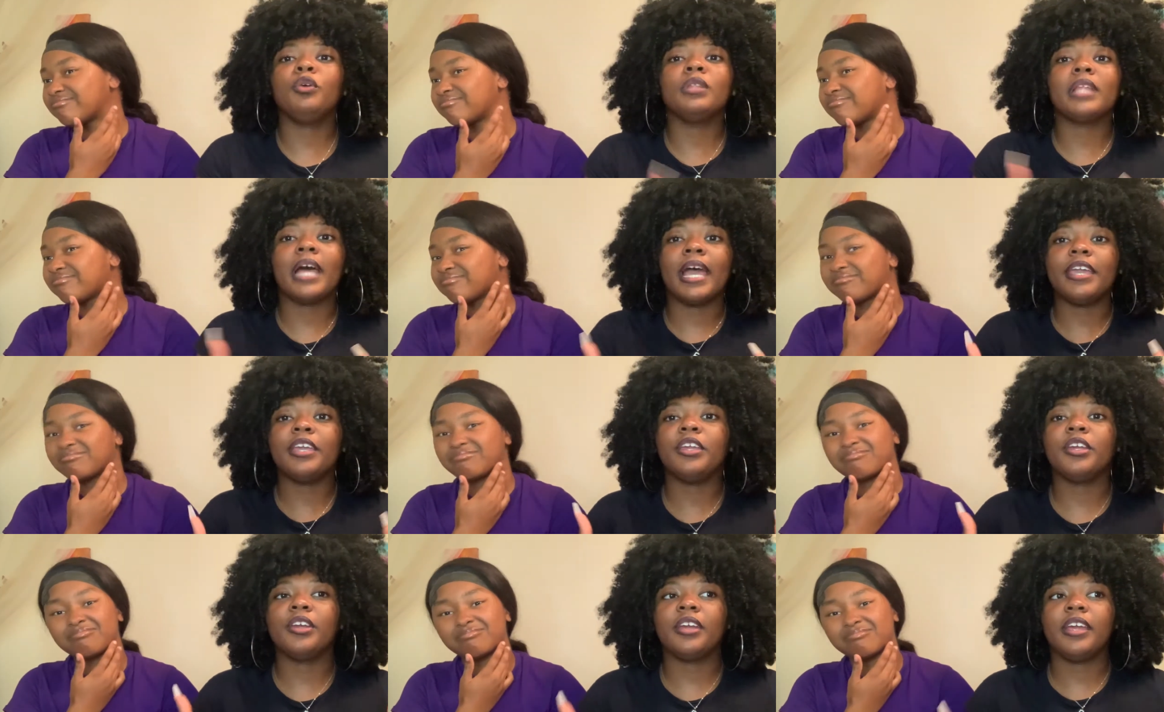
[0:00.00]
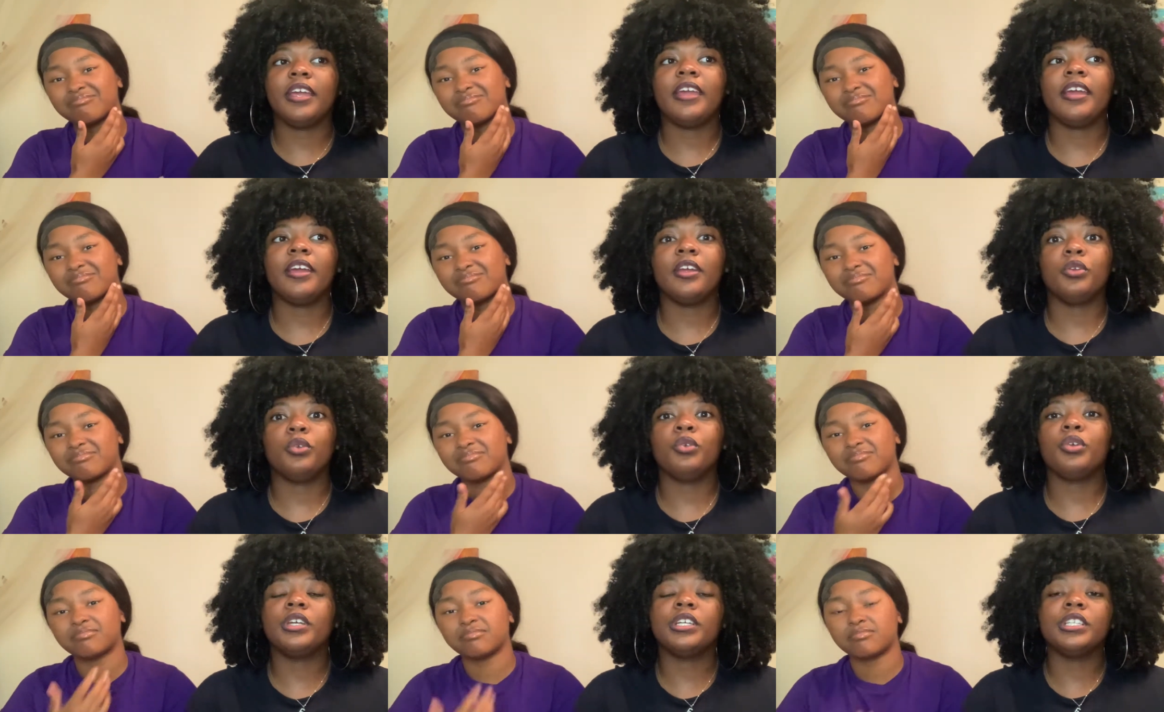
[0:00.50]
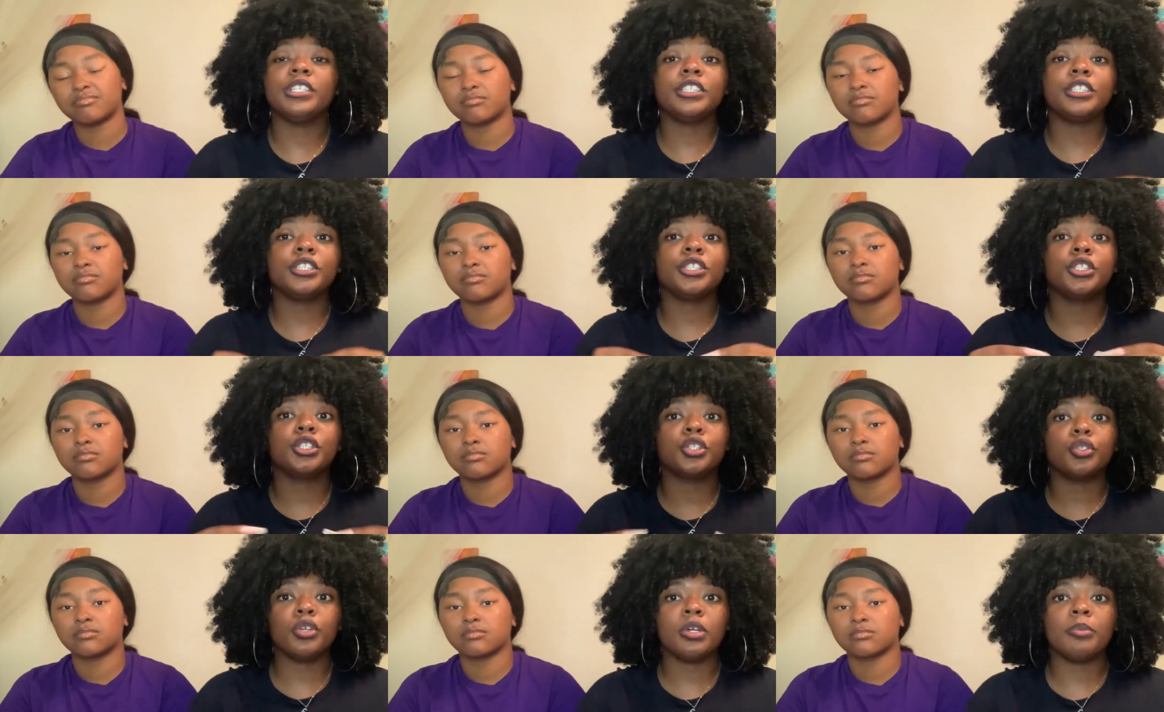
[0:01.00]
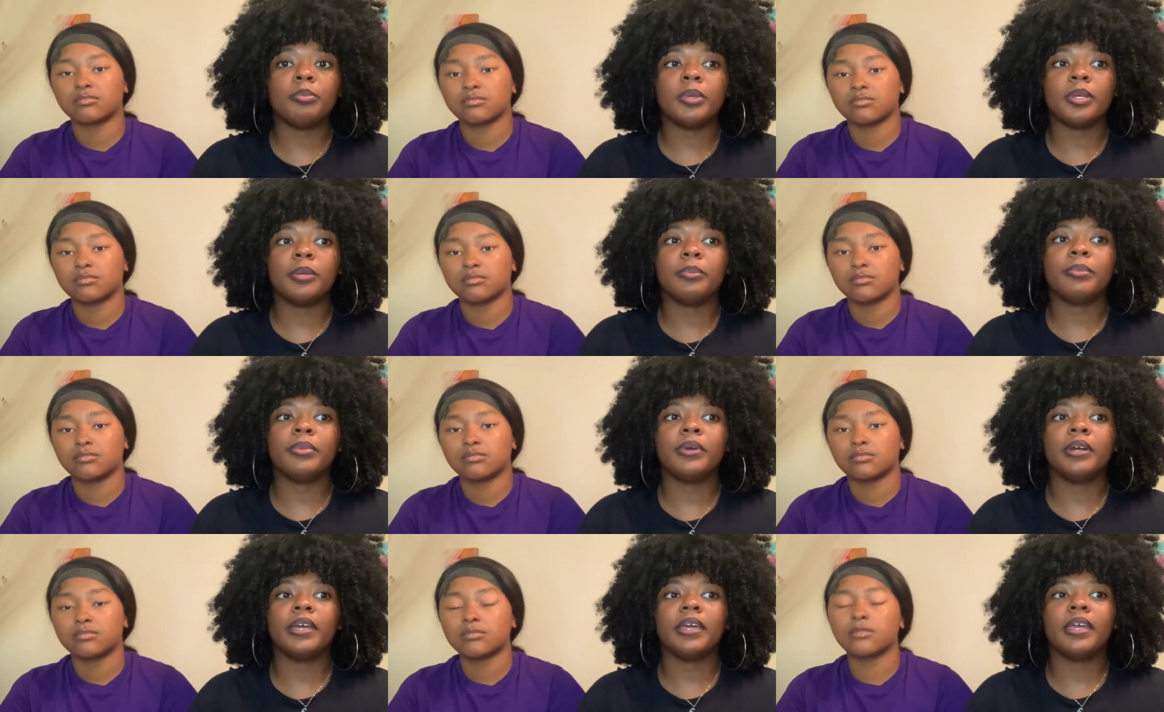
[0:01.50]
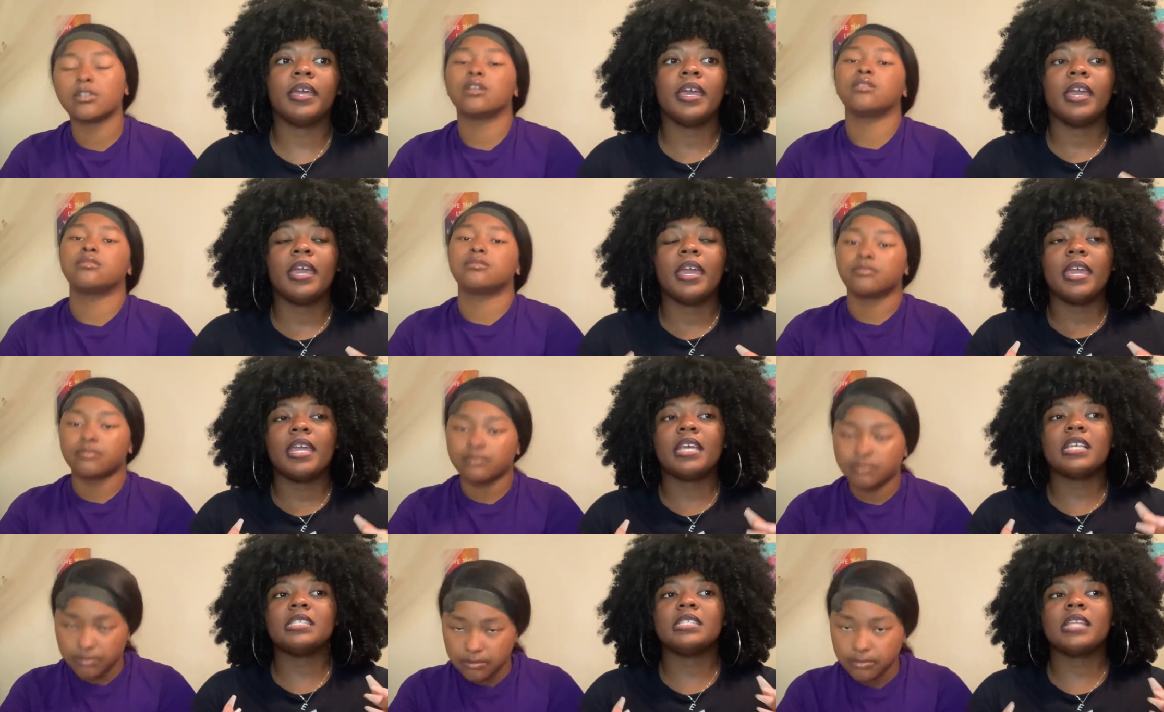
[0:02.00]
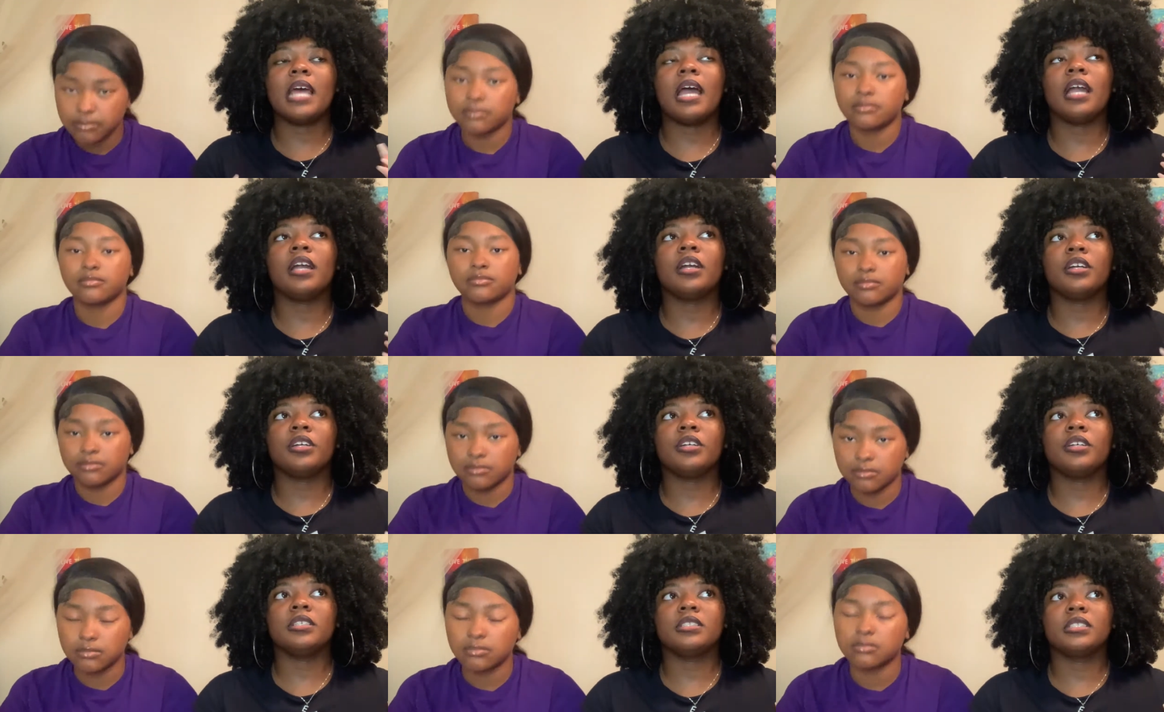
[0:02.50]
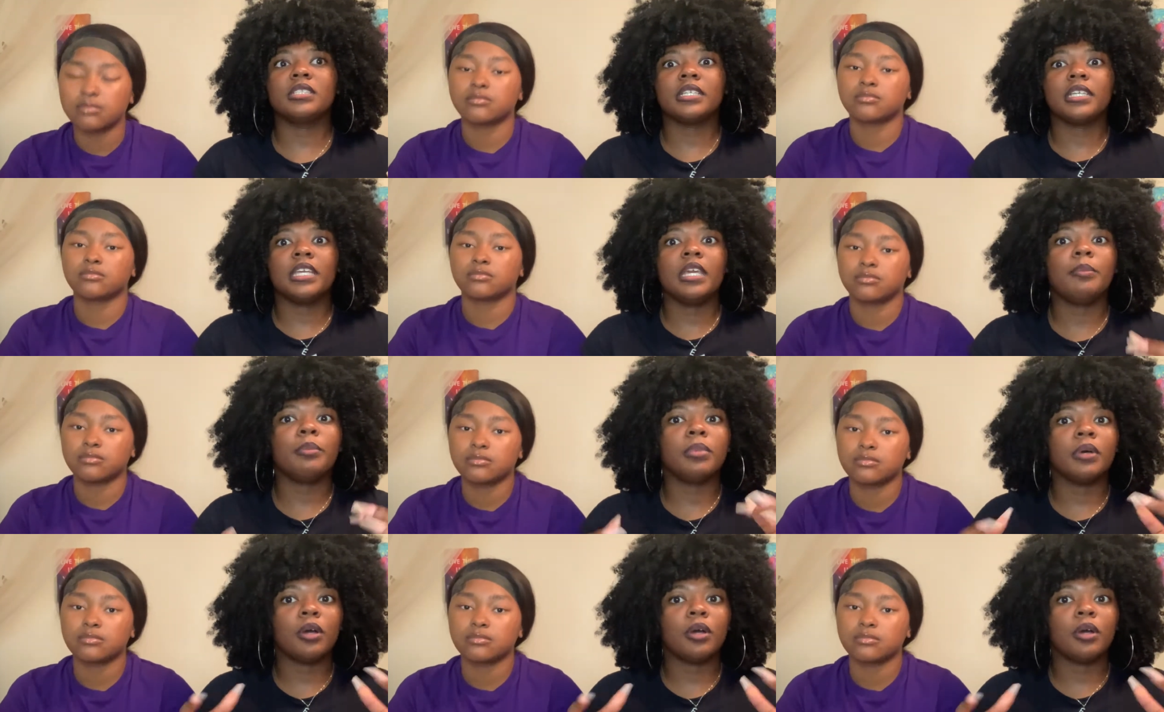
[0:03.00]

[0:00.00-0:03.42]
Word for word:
Speaker 1: like your hair, you can just trim it, but it's not good to keep a